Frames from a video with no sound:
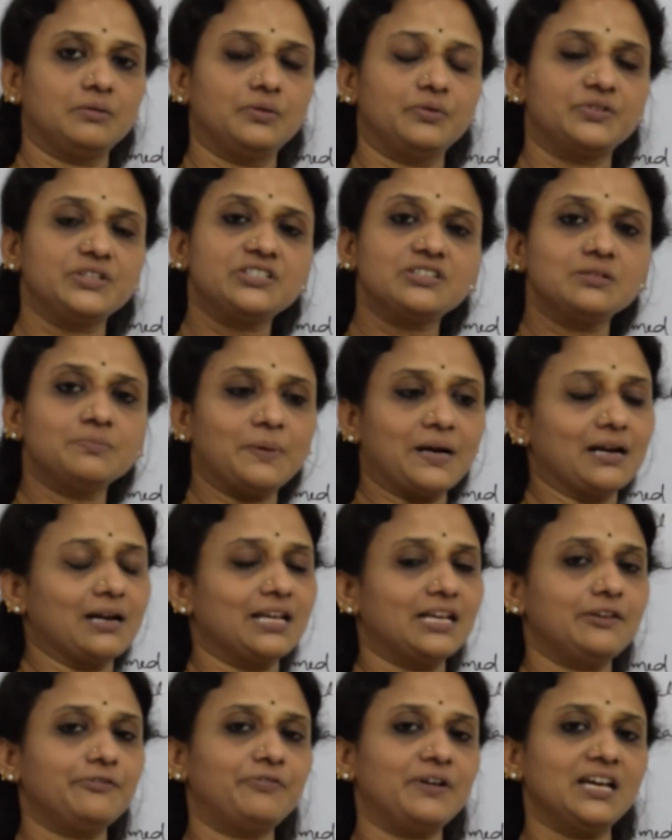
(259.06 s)
written part.
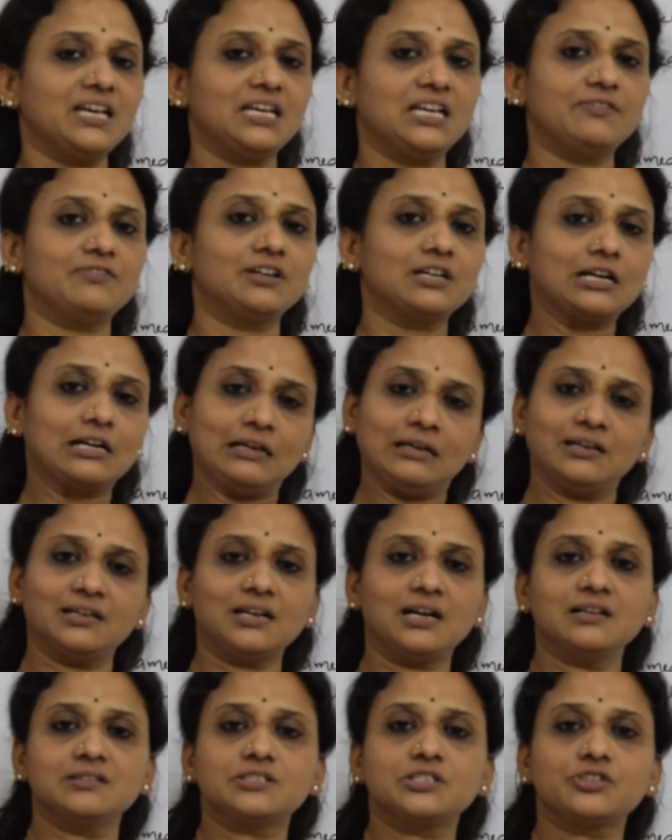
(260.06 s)
Like, if I give a clear
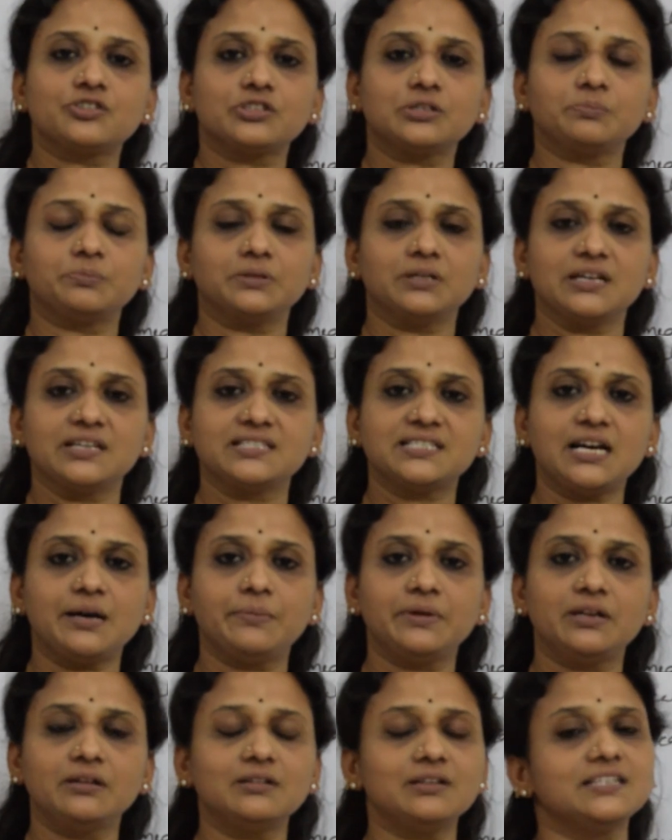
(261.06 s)
answer to the
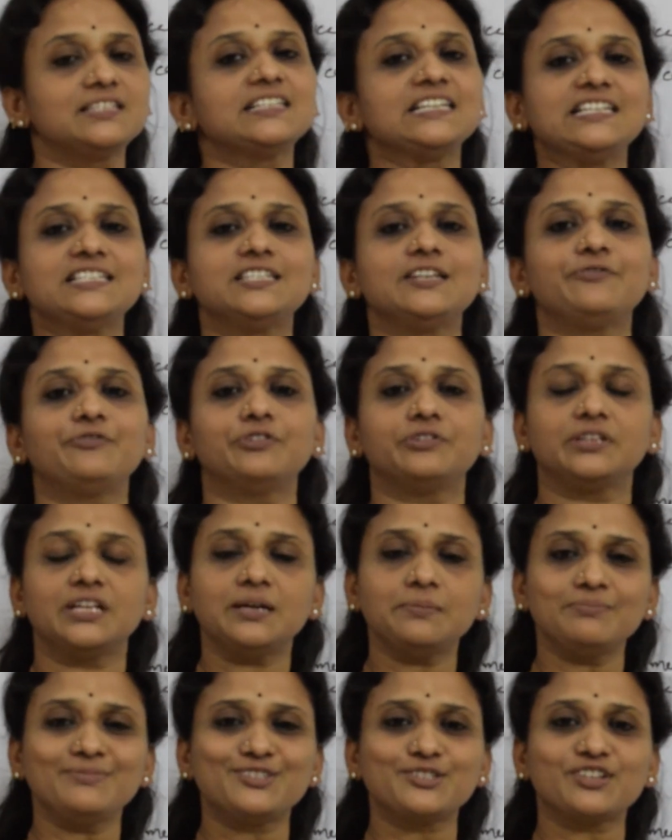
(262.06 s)
examiner, it's easy for
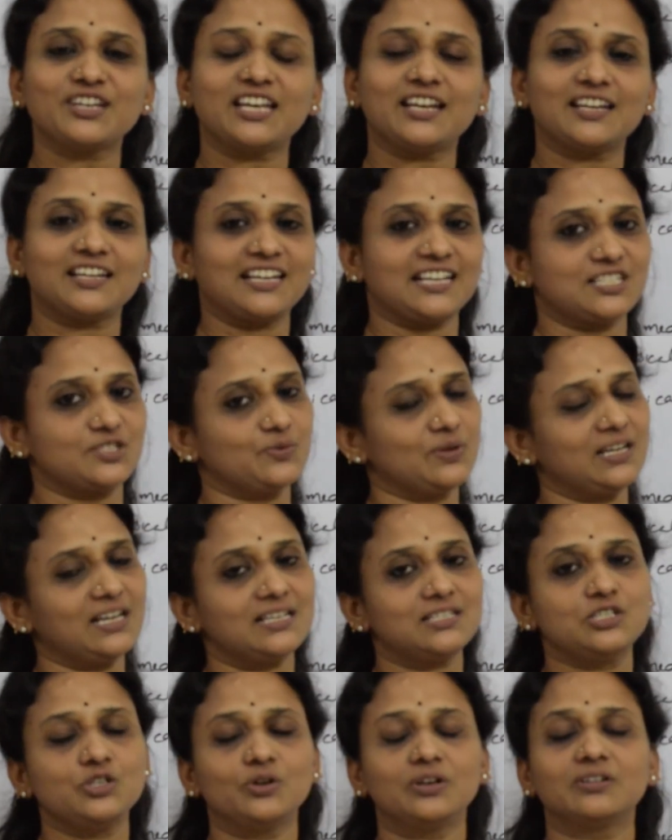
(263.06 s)
them to correct as well
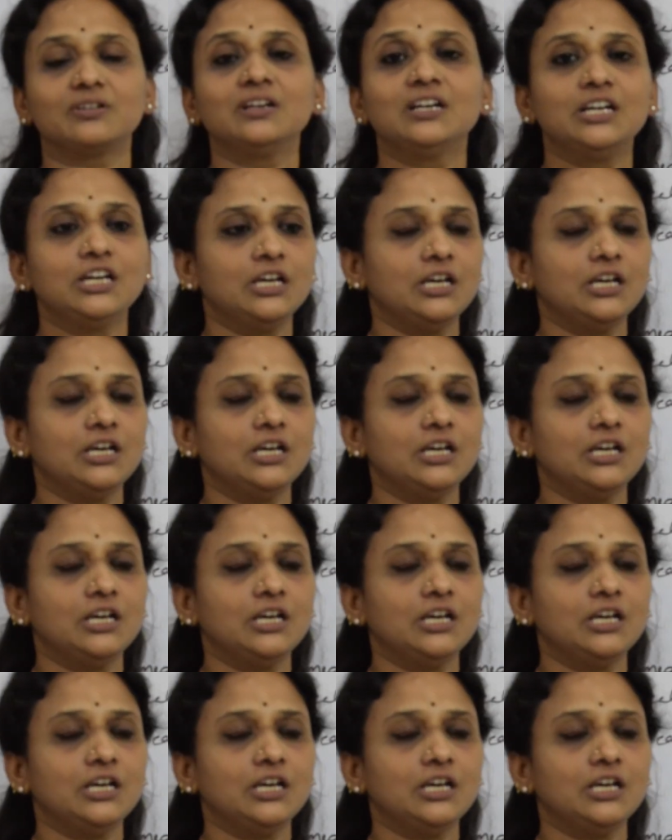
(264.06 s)
as you are.